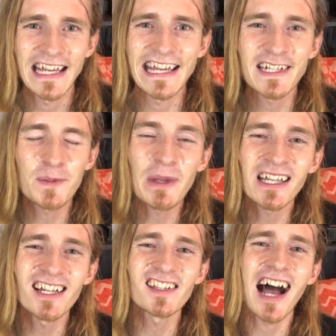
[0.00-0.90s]
It's
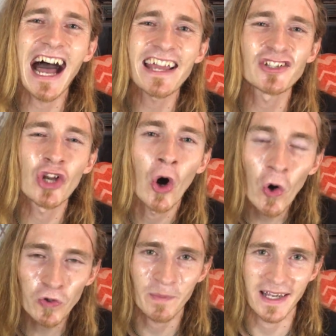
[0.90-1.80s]
because I
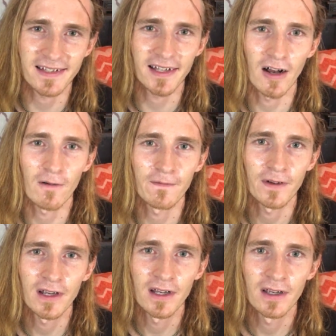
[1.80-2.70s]
told myself
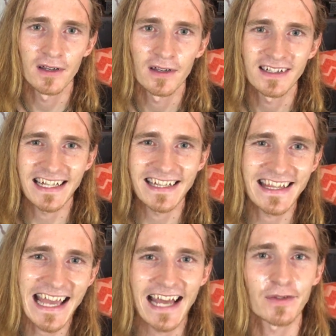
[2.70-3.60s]

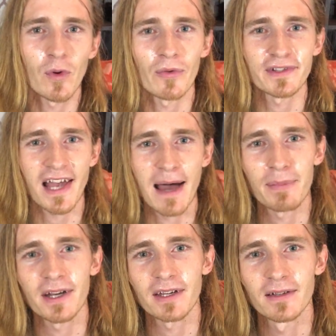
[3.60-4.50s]
that that's what was
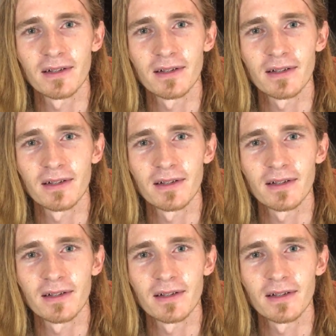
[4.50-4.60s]
happening.